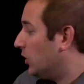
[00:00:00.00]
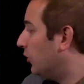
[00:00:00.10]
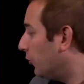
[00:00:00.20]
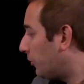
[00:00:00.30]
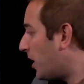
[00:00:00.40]

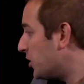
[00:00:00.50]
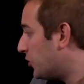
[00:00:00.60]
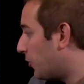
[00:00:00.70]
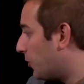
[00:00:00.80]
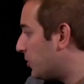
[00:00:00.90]
Those
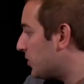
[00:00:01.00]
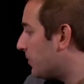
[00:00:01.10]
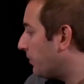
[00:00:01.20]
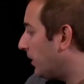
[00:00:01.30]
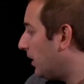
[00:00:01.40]

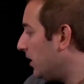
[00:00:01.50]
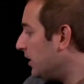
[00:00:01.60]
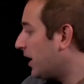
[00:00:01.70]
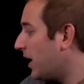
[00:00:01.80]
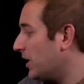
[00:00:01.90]
registers
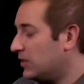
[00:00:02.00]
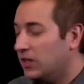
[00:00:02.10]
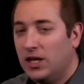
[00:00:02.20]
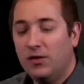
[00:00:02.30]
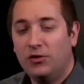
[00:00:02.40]

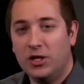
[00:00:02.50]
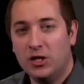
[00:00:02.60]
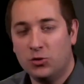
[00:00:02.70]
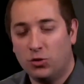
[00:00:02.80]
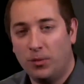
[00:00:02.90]
indicate if the
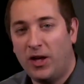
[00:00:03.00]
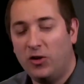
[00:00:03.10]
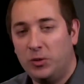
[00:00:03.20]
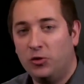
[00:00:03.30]
interrupt has